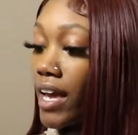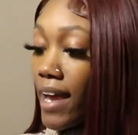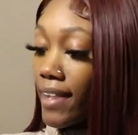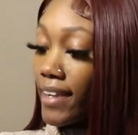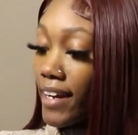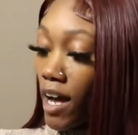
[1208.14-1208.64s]

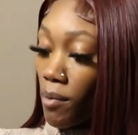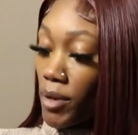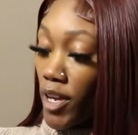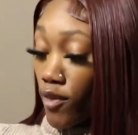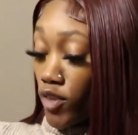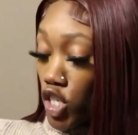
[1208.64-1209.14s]
and then I'll
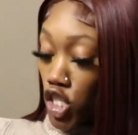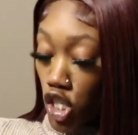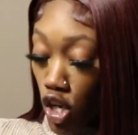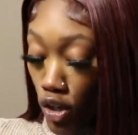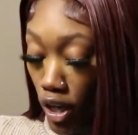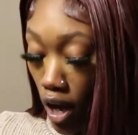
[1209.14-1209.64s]
be able to
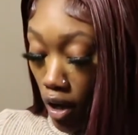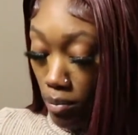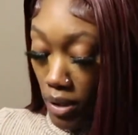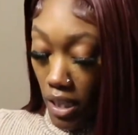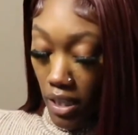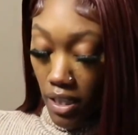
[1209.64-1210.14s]
show y'all
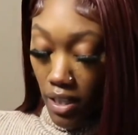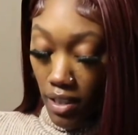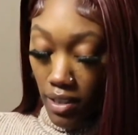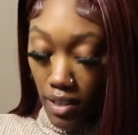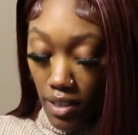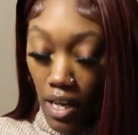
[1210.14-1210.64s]

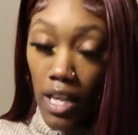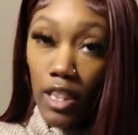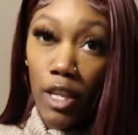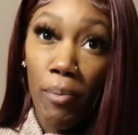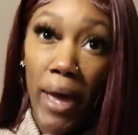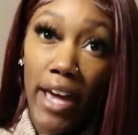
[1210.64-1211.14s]
because
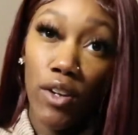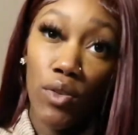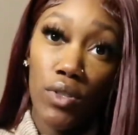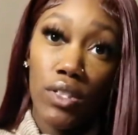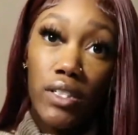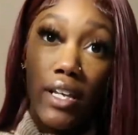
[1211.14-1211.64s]
the
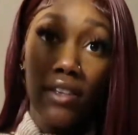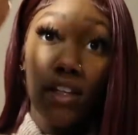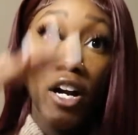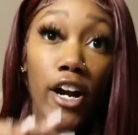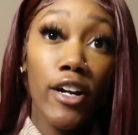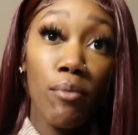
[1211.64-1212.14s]
panels, like the
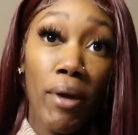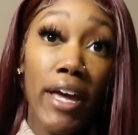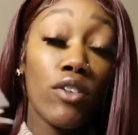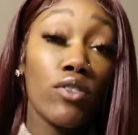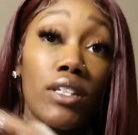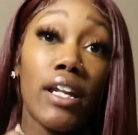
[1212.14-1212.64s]
curtain
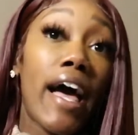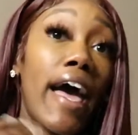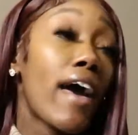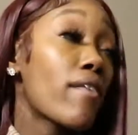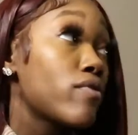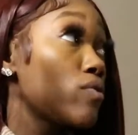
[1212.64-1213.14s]
panels that I
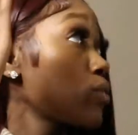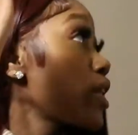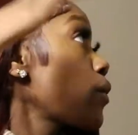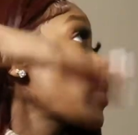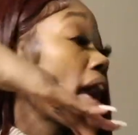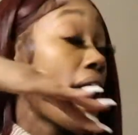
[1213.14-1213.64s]
have, that
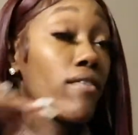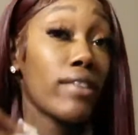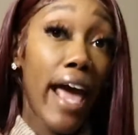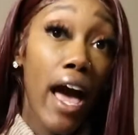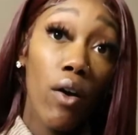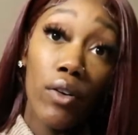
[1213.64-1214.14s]
we have
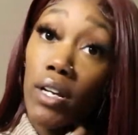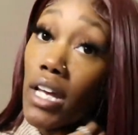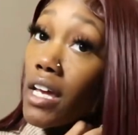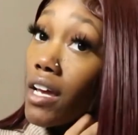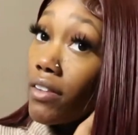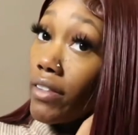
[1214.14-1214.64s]
now
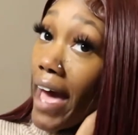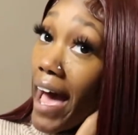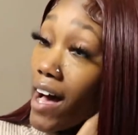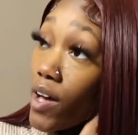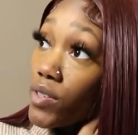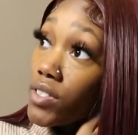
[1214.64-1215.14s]
in the
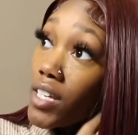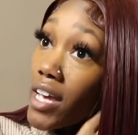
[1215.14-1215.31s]
house,